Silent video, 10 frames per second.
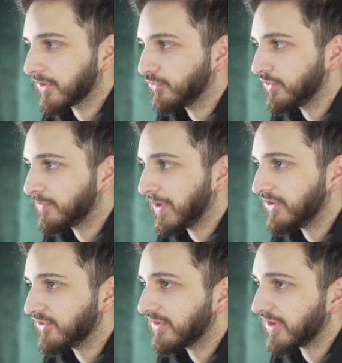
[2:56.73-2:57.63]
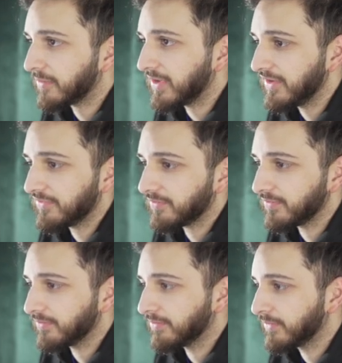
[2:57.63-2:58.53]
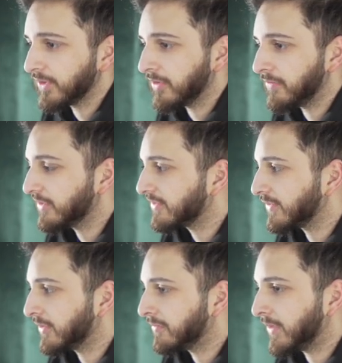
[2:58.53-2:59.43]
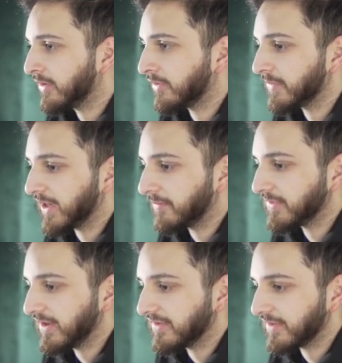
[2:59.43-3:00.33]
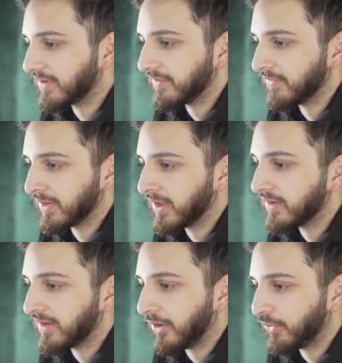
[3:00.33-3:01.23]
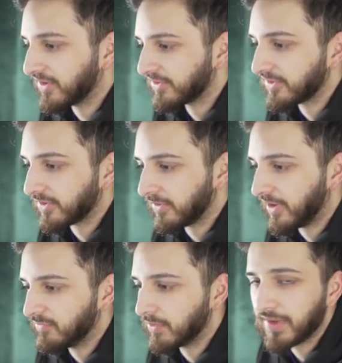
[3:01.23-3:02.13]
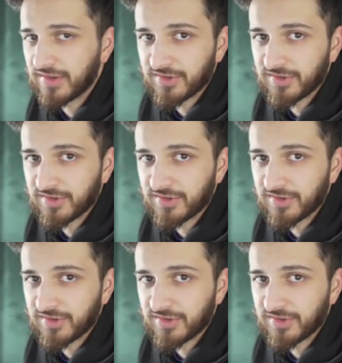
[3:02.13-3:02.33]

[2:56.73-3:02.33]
Twitter pages. I believe, you know, most of them might not be updated given that the network's just gone live, but by the